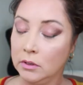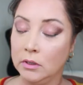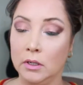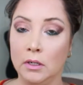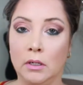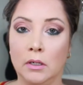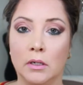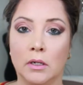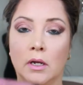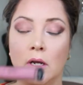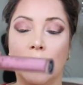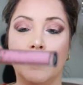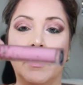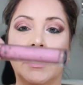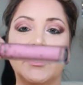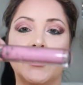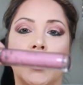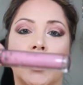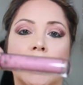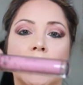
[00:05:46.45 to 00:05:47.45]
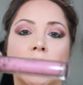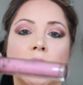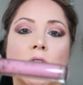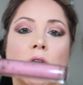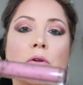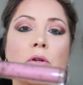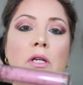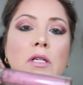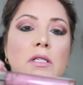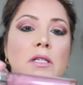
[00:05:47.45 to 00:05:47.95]
I may try to
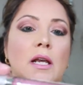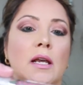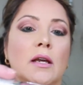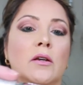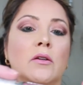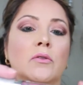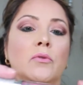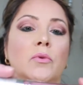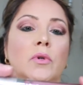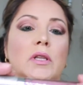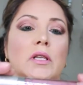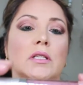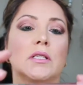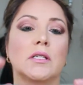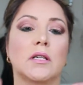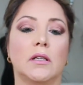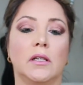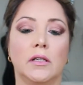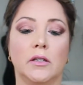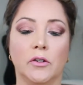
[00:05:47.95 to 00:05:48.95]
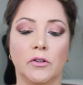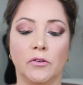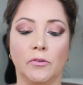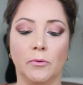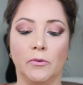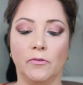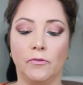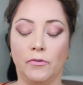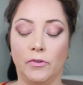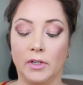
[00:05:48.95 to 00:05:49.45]
tone it down with this
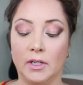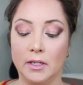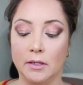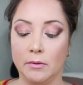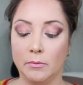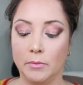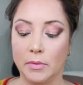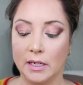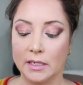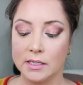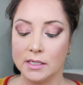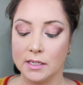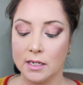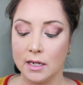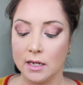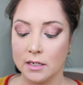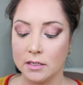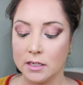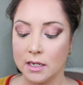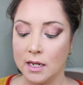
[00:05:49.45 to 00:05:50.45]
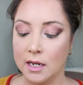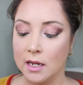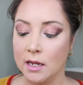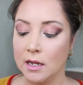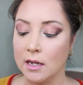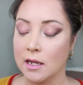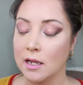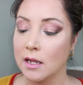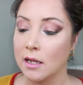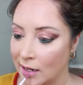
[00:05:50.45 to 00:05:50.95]
glitter flip by Ciate.
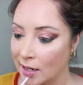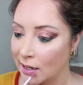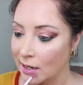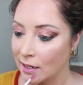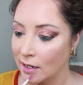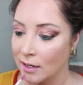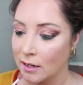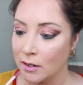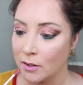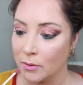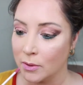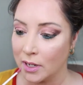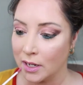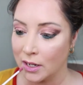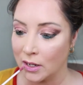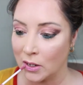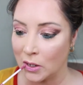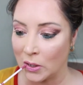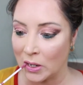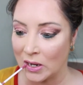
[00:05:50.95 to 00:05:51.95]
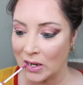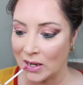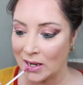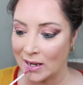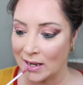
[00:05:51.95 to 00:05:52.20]
There we go.